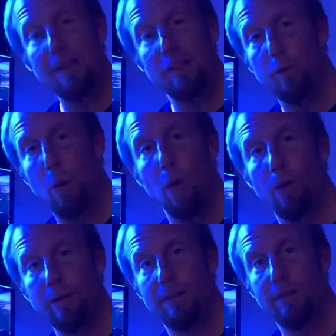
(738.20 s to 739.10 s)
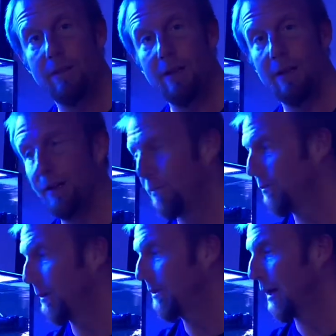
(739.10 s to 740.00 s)
can get some coral
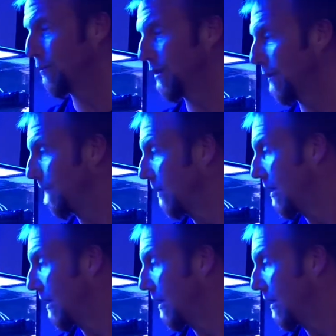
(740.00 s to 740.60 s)
sometime soon.